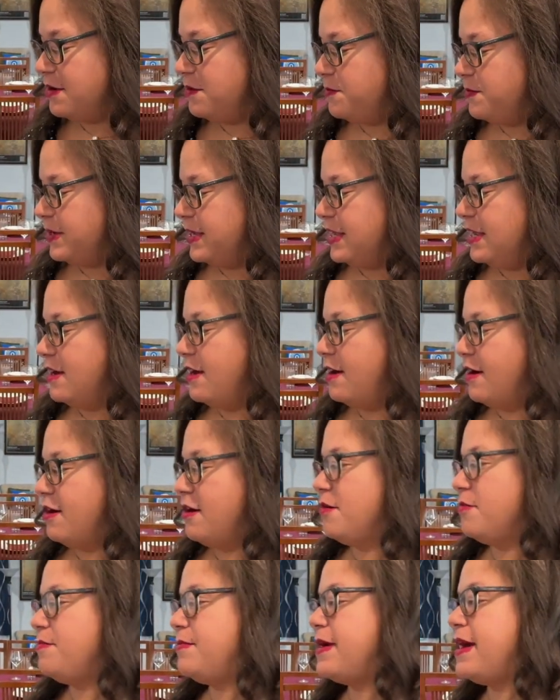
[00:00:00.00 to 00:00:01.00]
we
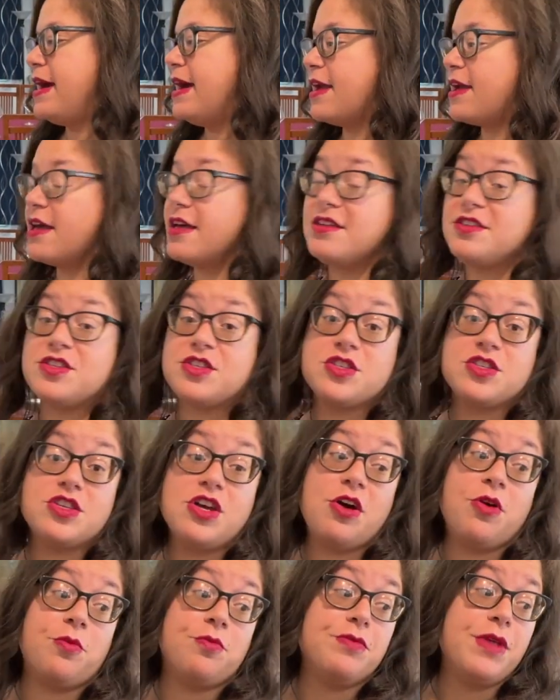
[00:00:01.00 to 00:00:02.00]
are back.
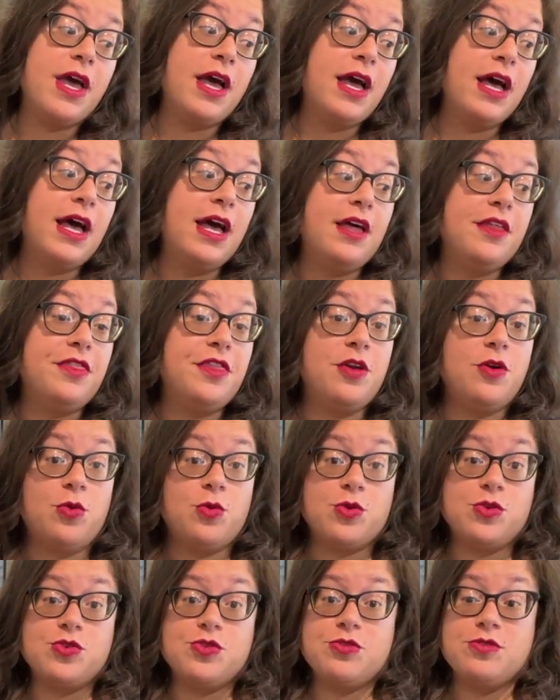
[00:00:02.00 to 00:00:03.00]
So the
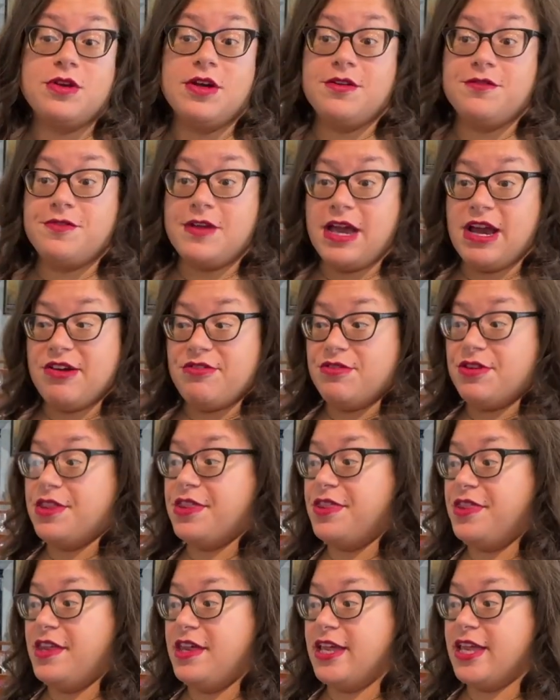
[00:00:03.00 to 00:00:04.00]
order of
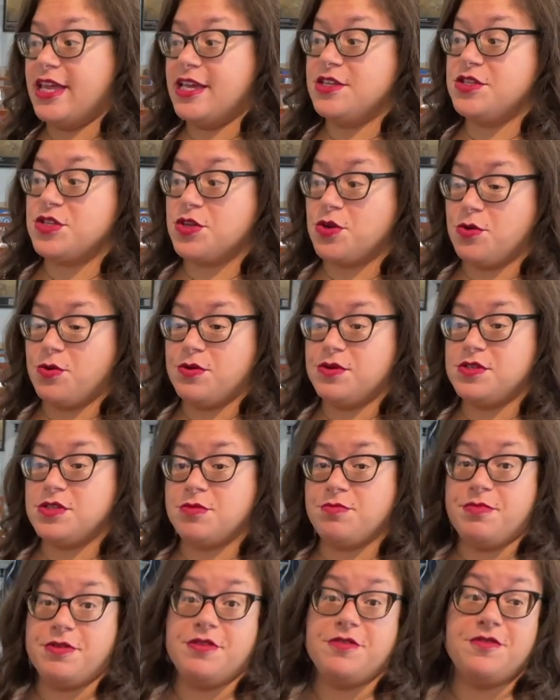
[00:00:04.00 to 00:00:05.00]
everything is going to
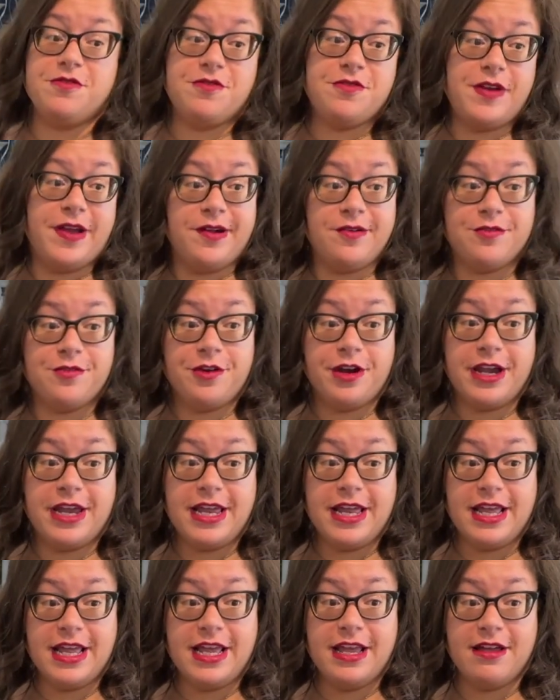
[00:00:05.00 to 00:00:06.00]
be
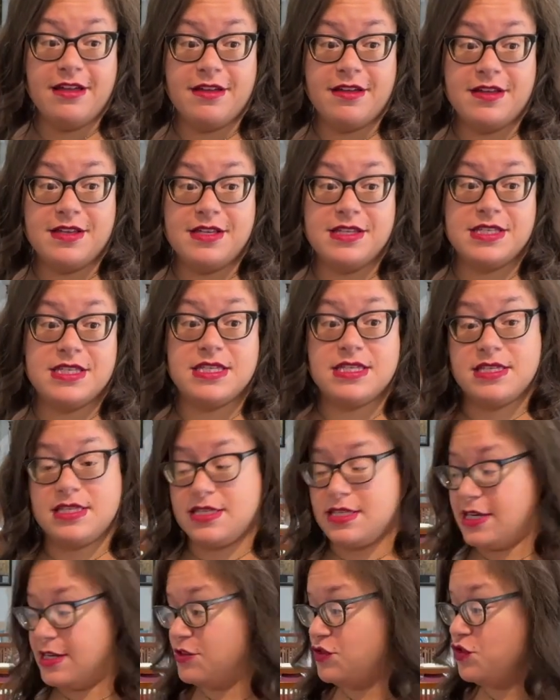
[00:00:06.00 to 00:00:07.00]
very
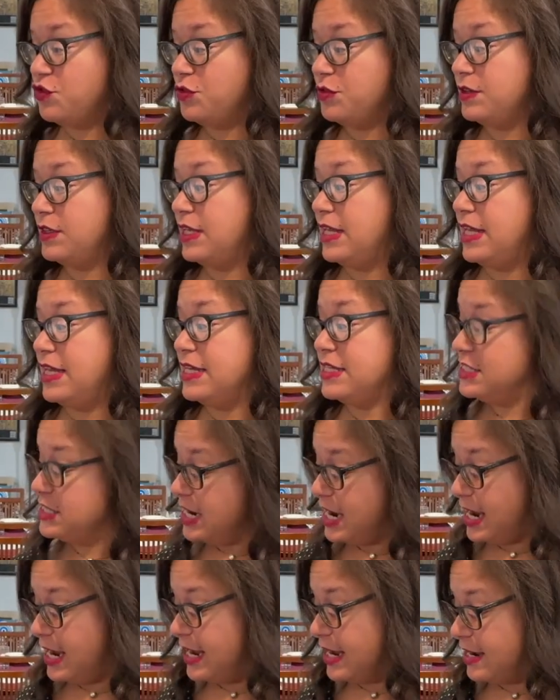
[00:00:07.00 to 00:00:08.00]
centrally
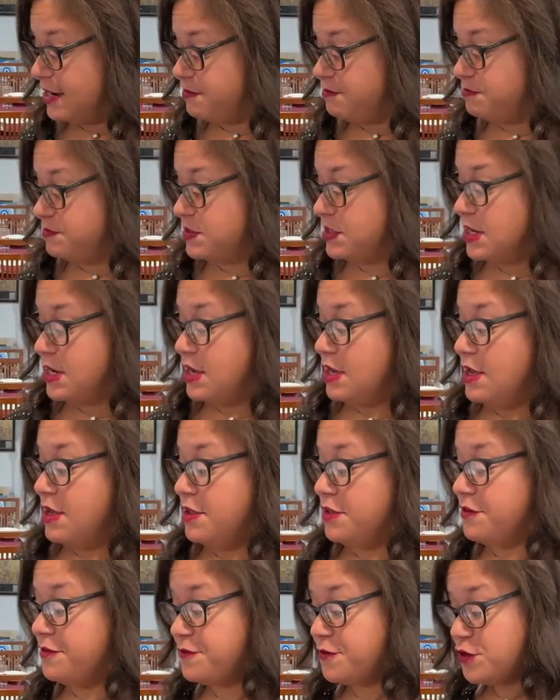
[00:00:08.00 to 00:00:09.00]
timed.
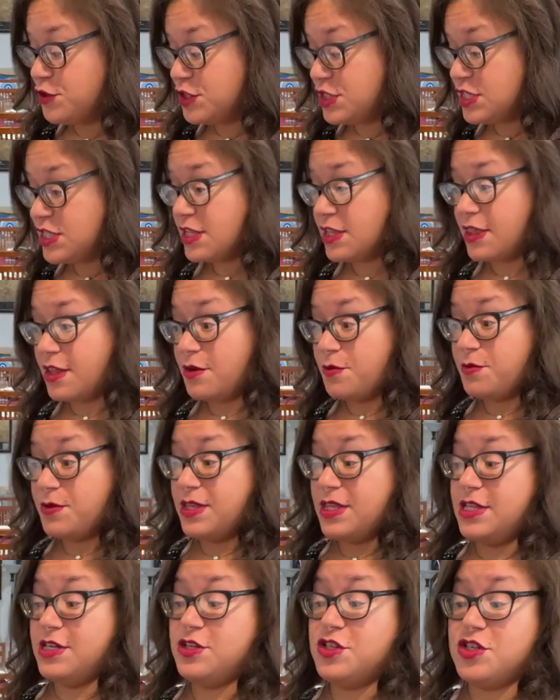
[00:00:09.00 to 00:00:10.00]
The first thing that we
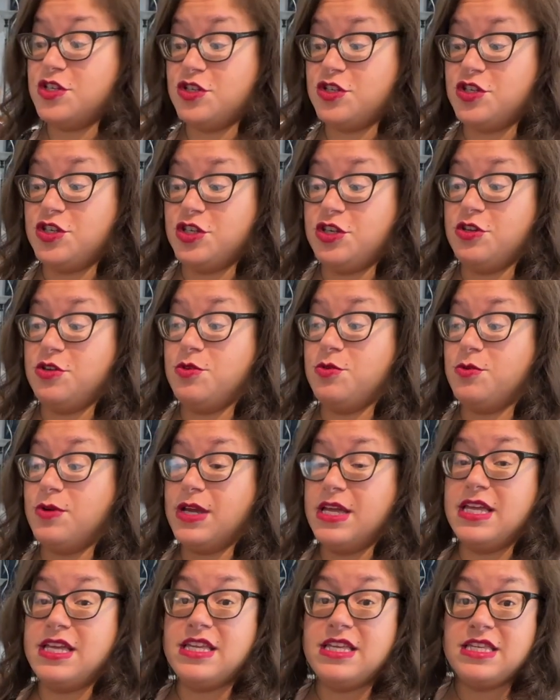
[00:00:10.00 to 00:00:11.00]
need to do
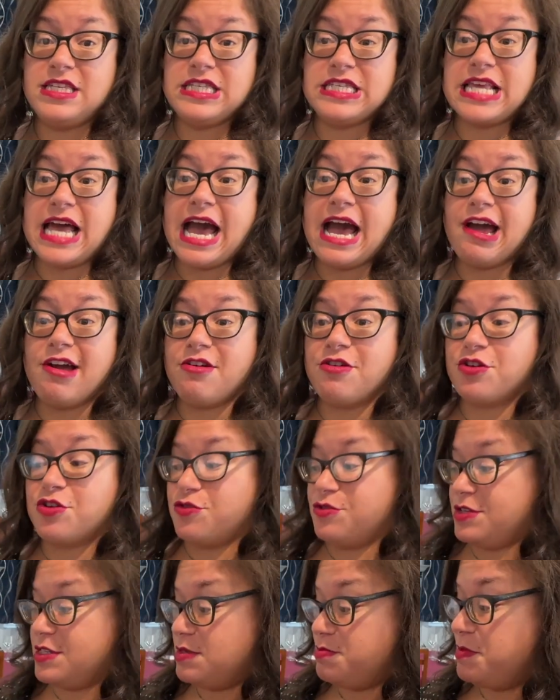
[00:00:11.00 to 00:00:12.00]
is our
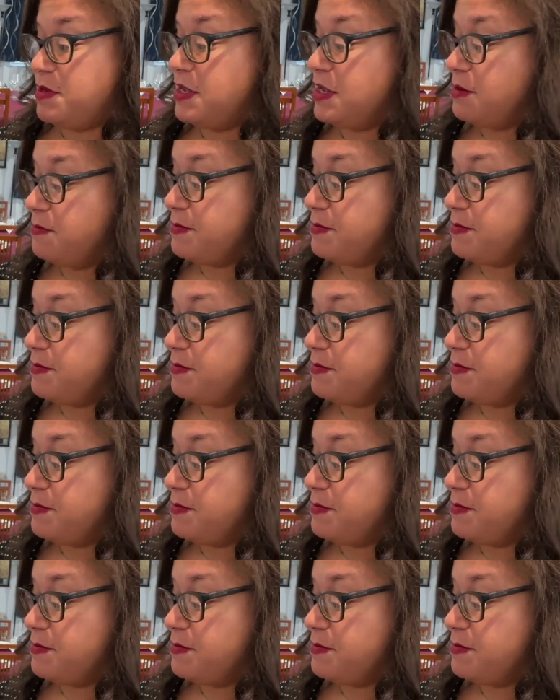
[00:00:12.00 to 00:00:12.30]
crispy